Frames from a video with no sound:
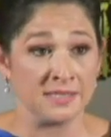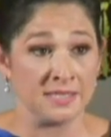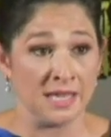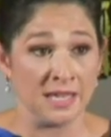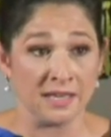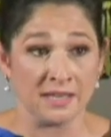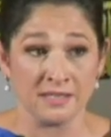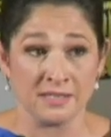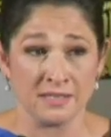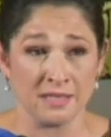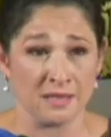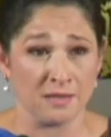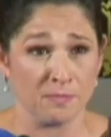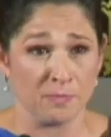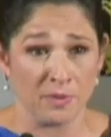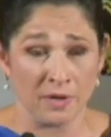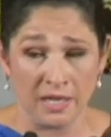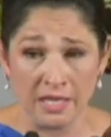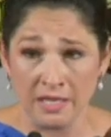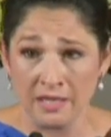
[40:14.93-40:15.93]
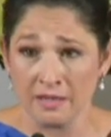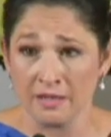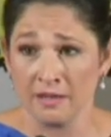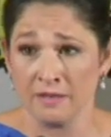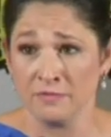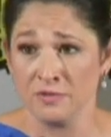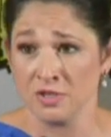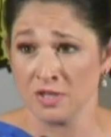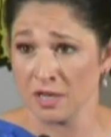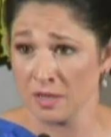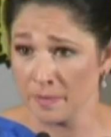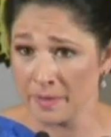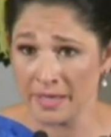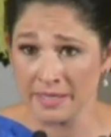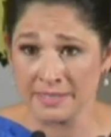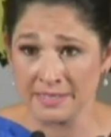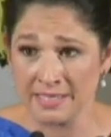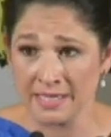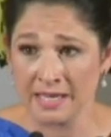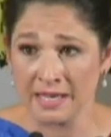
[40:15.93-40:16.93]
take us to the brink of junk
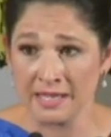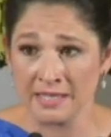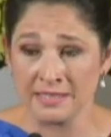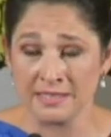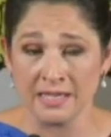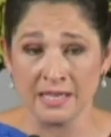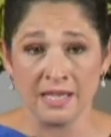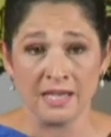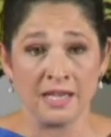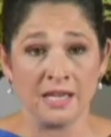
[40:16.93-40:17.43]
bond status,